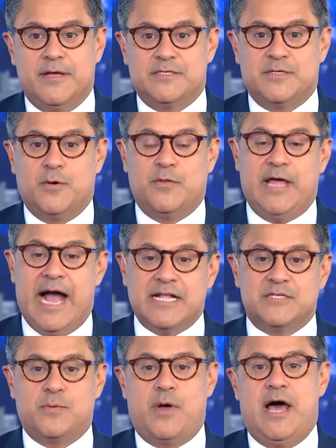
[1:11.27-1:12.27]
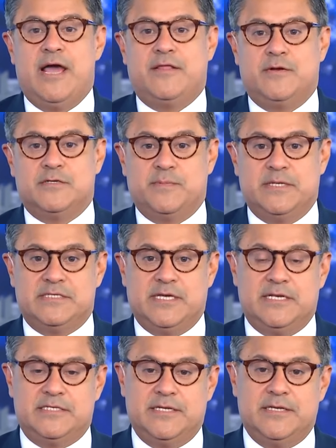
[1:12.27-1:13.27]
So that's why there's been
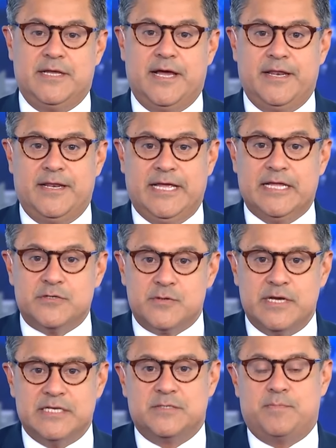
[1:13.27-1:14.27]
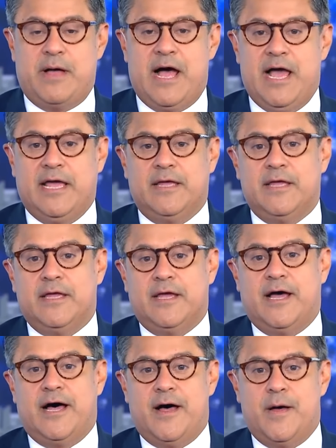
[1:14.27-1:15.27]
such an interest by
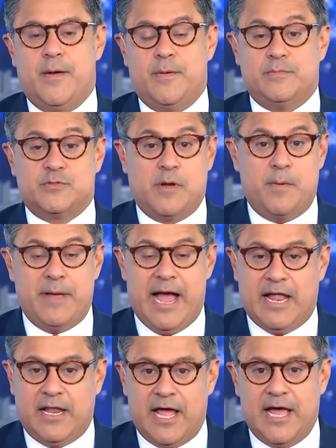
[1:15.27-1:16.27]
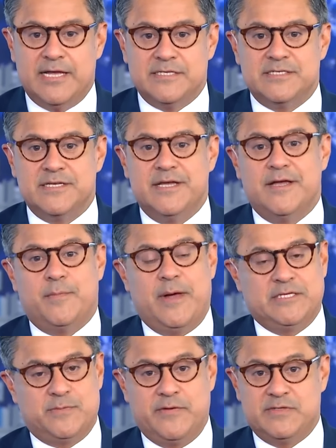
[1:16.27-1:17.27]
Trump allies.
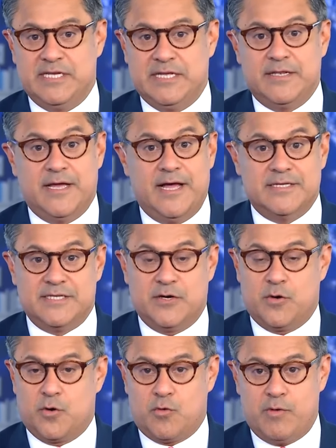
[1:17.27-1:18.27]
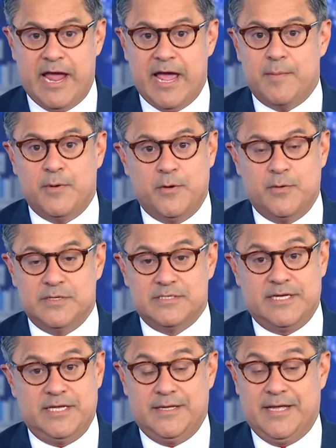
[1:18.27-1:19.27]
That's why we've seen Senator Graham, who is
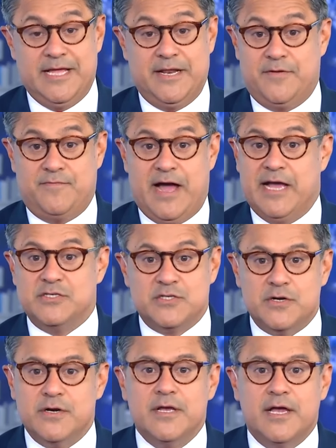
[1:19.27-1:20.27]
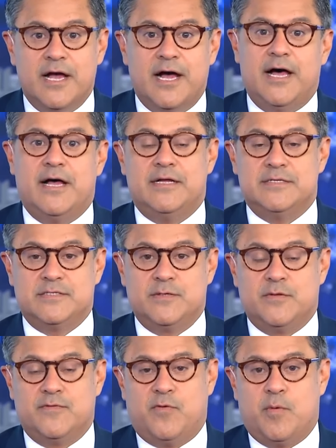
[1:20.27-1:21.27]
an advisor
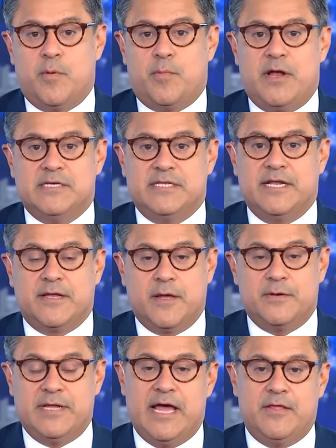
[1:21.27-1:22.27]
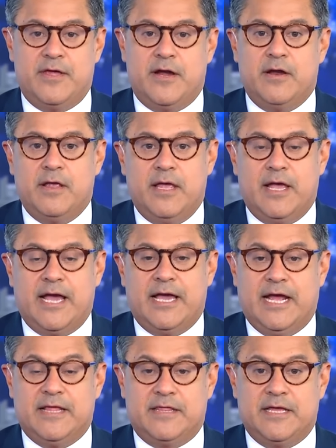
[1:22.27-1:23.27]
to the former president, go down there.
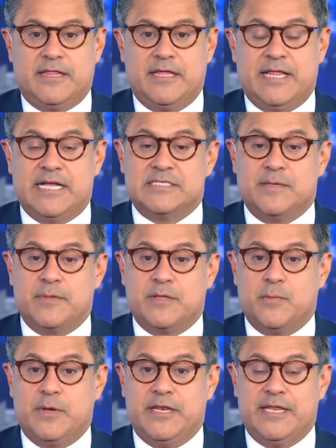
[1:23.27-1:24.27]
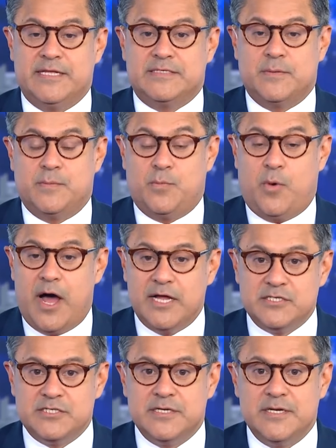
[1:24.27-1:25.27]
And I think that that's something that we need to
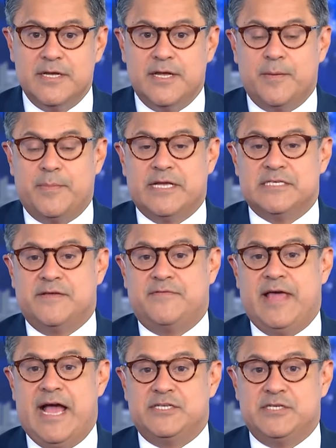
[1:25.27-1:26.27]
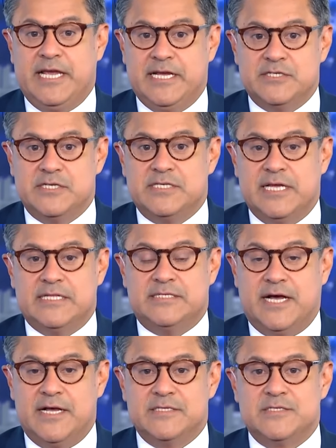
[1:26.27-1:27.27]
watch, because if that changes, it
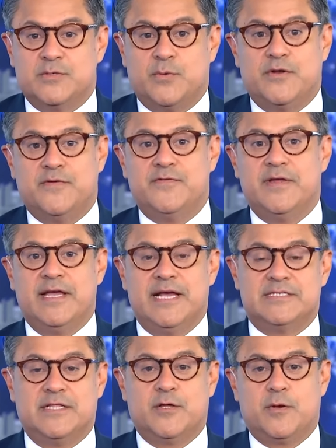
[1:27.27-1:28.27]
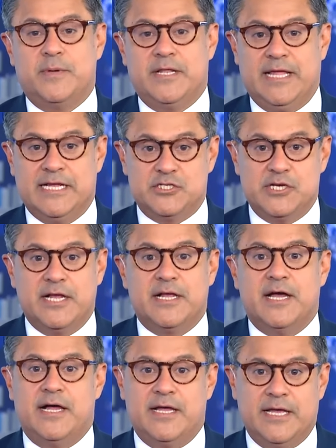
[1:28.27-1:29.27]
does sort of, it's a little bit like
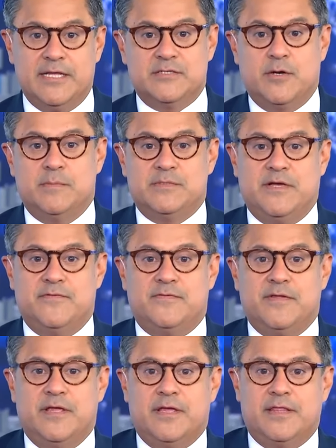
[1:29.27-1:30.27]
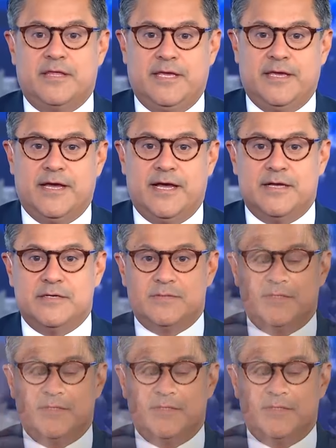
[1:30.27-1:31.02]
Jenga in terms of the